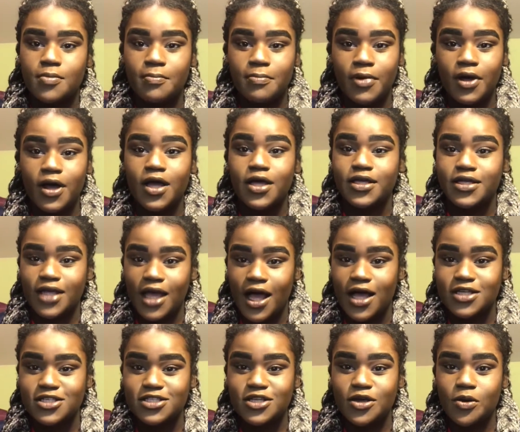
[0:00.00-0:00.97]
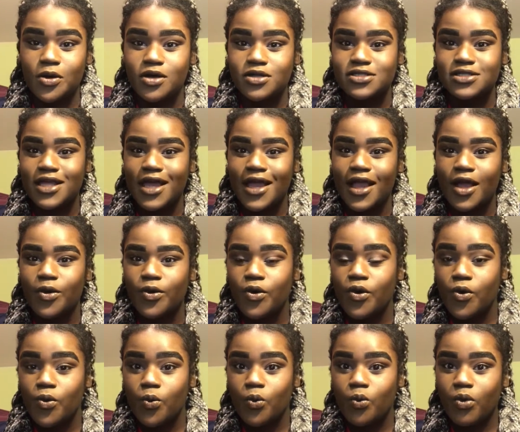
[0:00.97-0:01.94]
But yeah, so I was like,
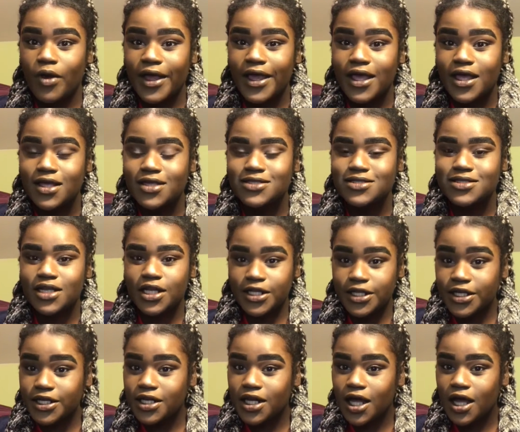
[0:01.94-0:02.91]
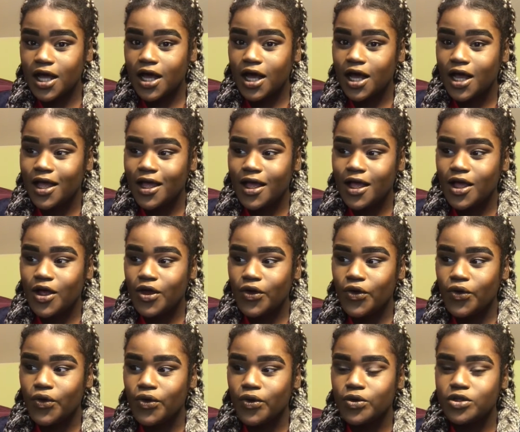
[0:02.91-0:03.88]
wait, Selena,
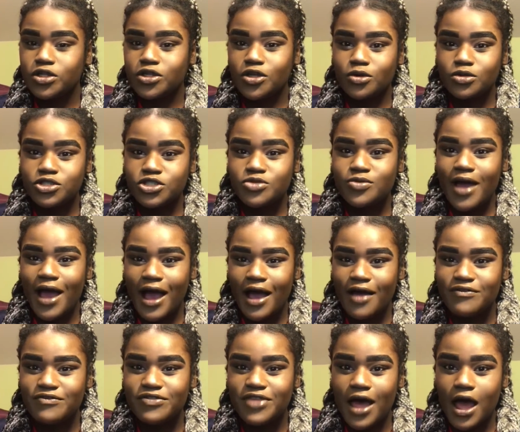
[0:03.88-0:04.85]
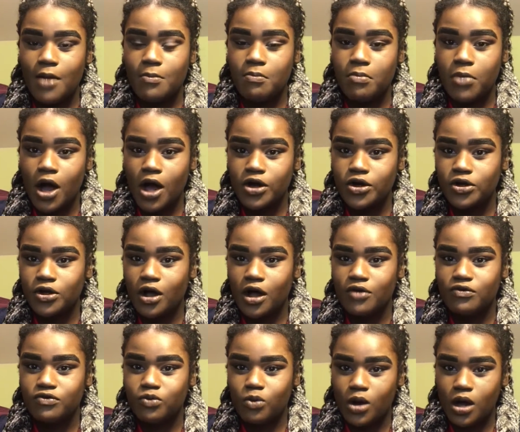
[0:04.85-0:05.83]
don't you have that bottle
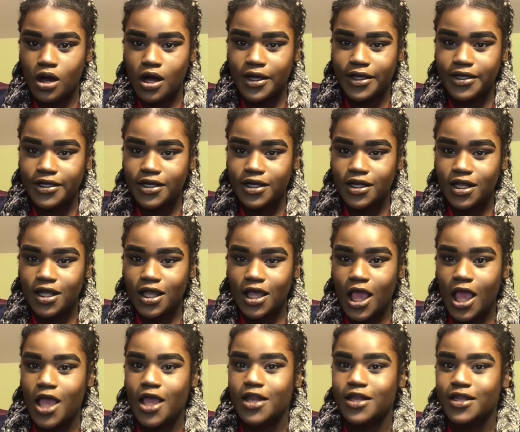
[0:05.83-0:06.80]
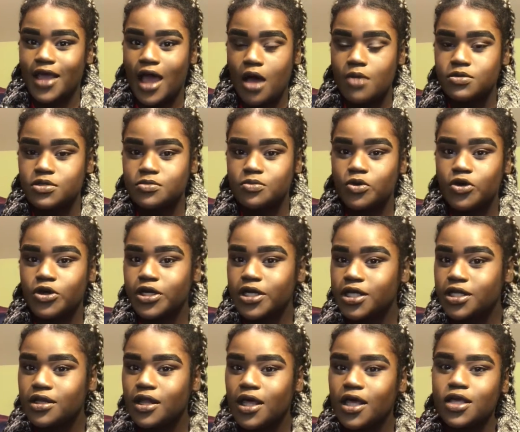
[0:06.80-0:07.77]
of wine and Captain
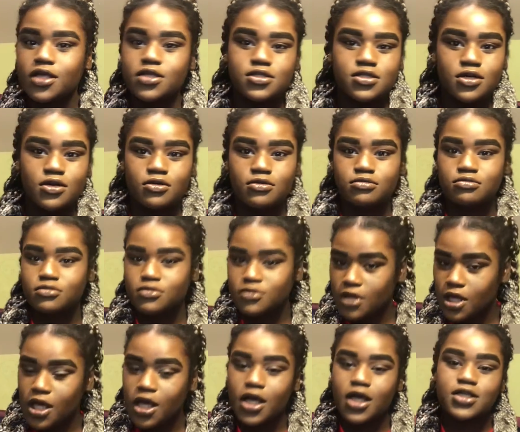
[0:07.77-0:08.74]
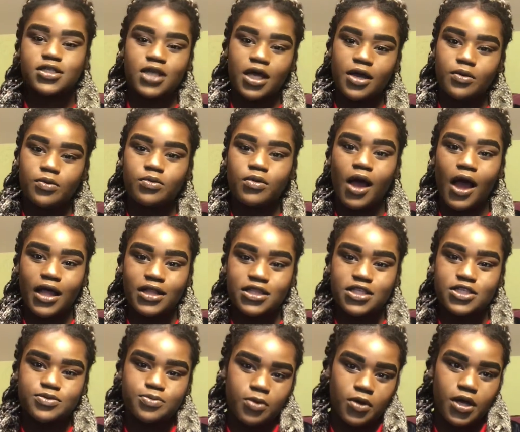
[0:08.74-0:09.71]
Morgan? Like, so, because at
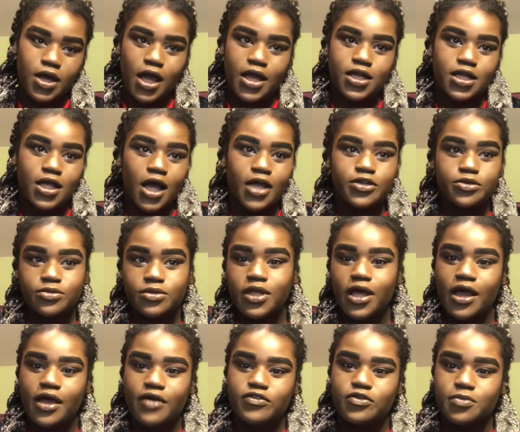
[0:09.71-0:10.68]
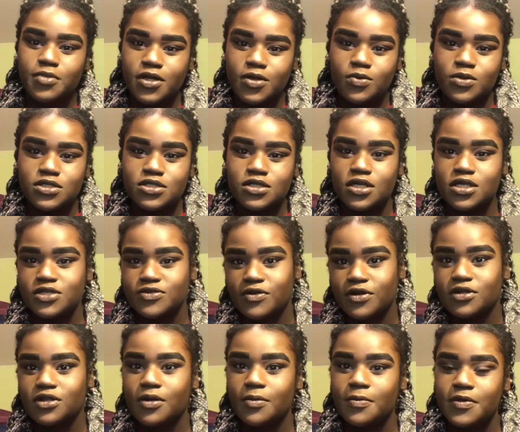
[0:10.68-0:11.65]
this point, I knew that everybody wasn't as
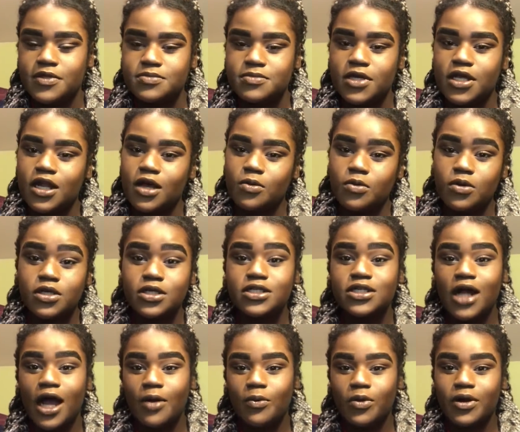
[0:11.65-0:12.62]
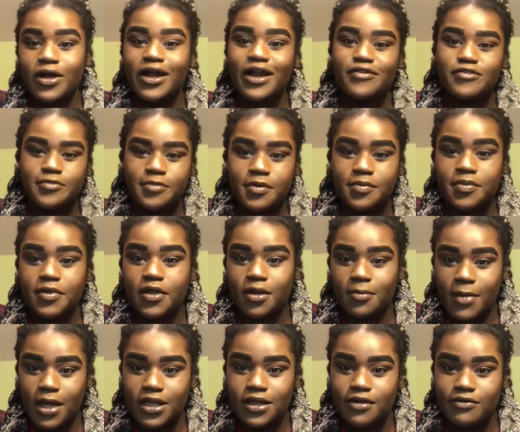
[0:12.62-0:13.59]
fucked up as me, and I wanted everybody to be
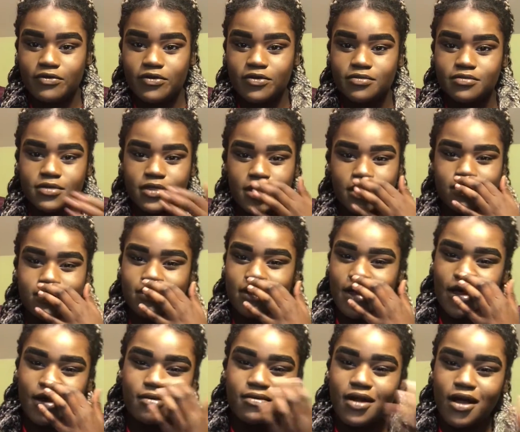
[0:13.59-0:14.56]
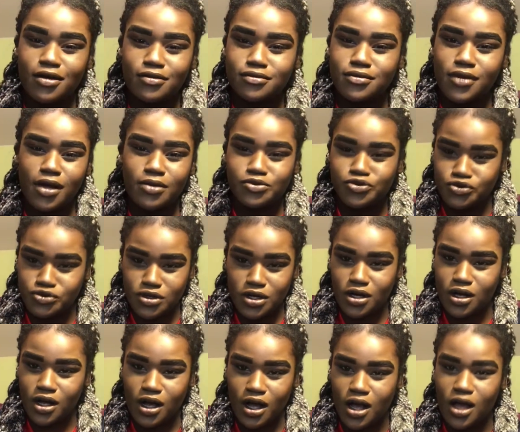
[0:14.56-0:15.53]
on my level, because, I don't know, I was
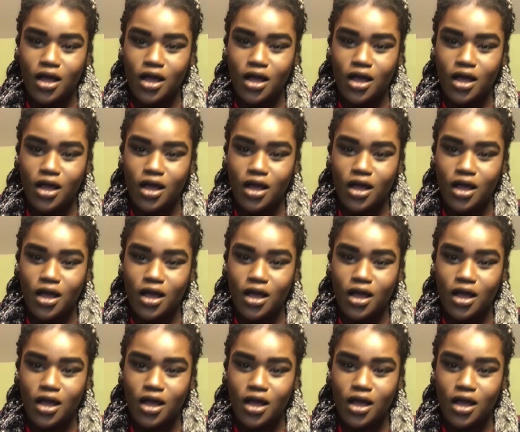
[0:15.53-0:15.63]
drunk,